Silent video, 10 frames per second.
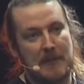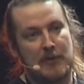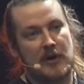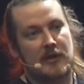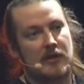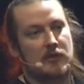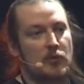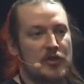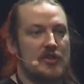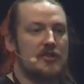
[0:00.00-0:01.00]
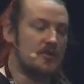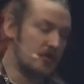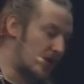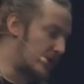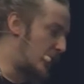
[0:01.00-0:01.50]
protocol, which is
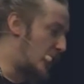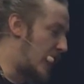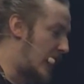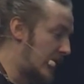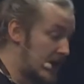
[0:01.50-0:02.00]
short for